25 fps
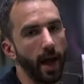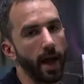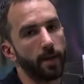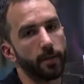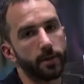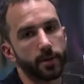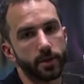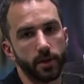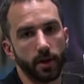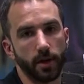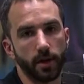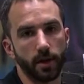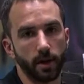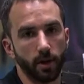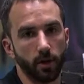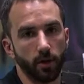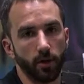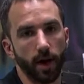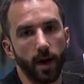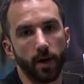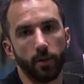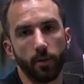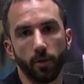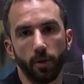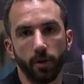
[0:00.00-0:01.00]
Amazon and
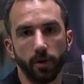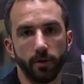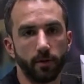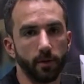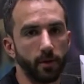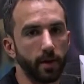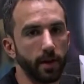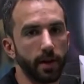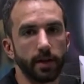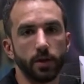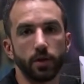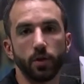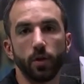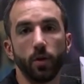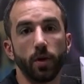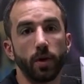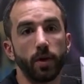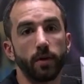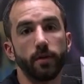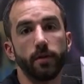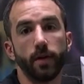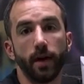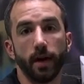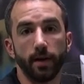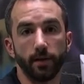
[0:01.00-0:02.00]
grab one for like
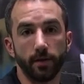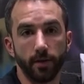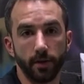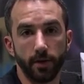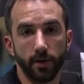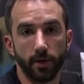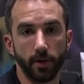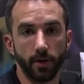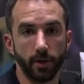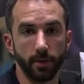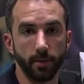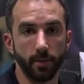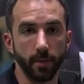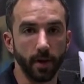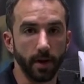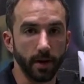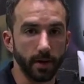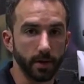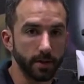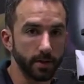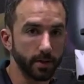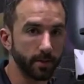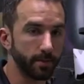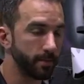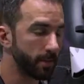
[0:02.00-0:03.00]
25, 30
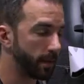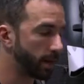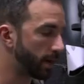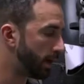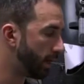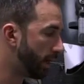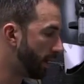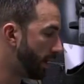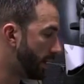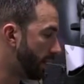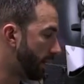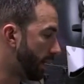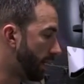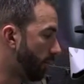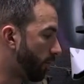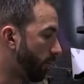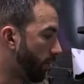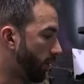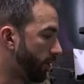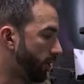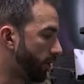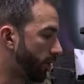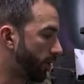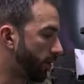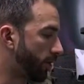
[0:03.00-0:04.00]
bucks. Now
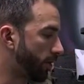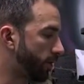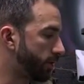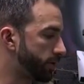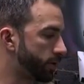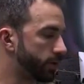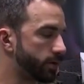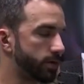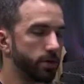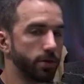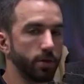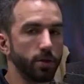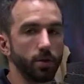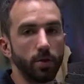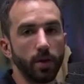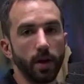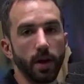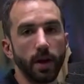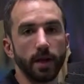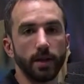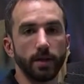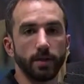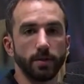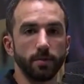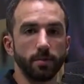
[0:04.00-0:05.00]
what you're going to do
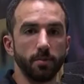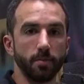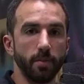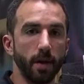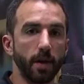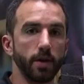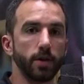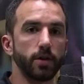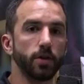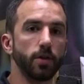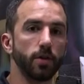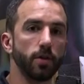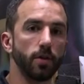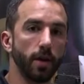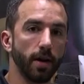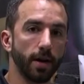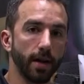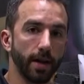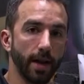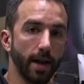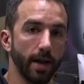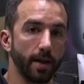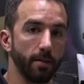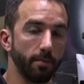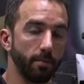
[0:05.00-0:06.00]
is measure,
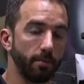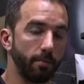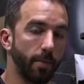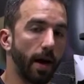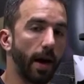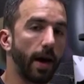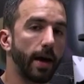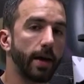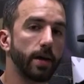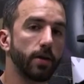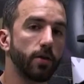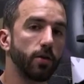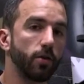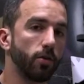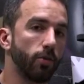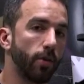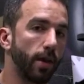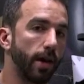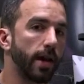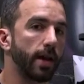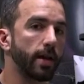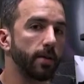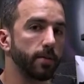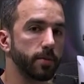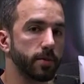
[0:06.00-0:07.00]
again, by
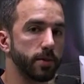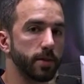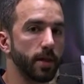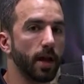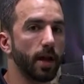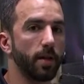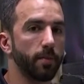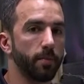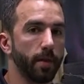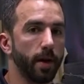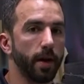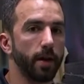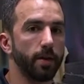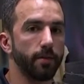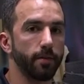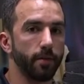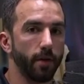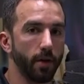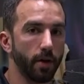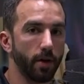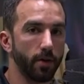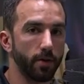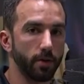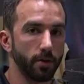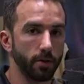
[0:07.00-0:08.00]
grams, not by
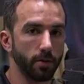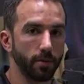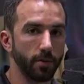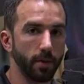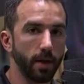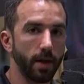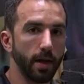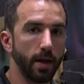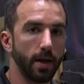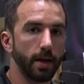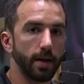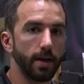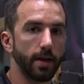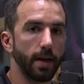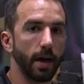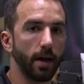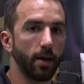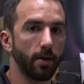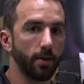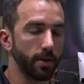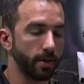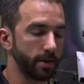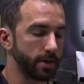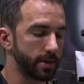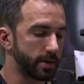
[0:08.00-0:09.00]
volume.
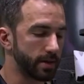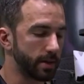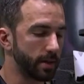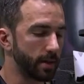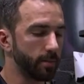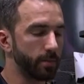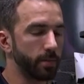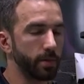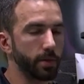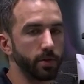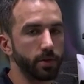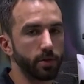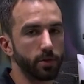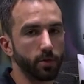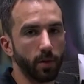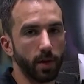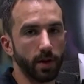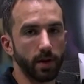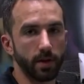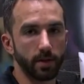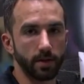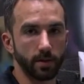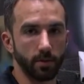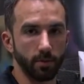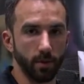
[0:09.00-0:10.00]
Now the simplest
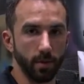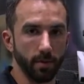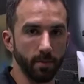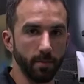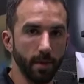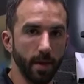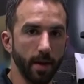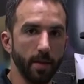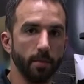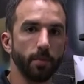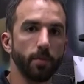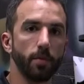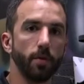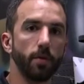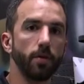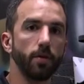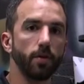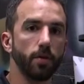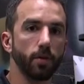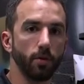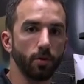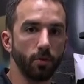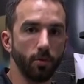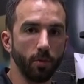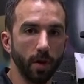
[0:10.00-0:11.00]
way to
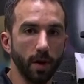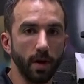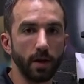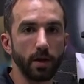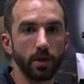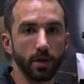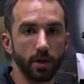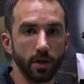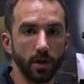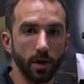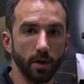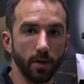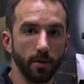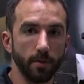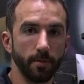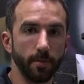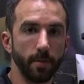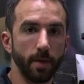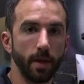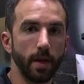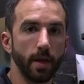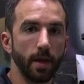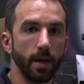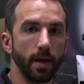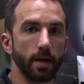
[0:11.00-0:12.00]
remember the ratio
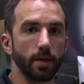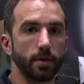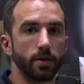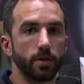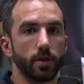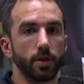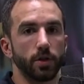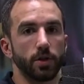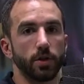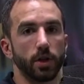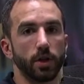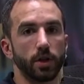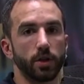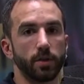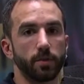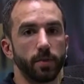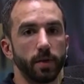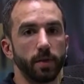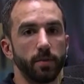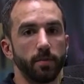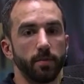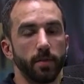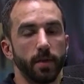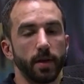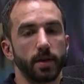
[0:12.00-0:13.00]
is to just
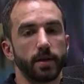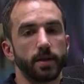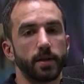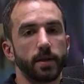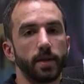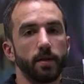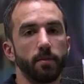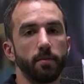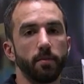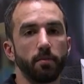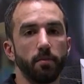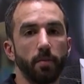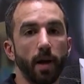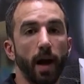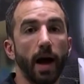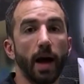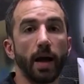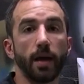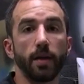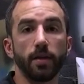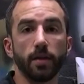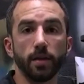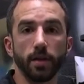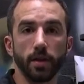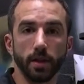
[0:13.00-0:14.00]
be mixing
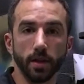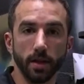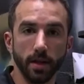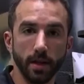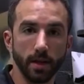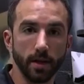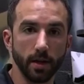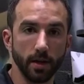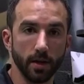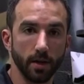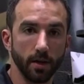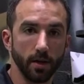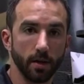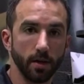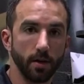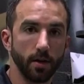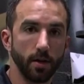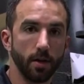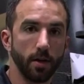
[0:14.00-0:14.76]
by the liter.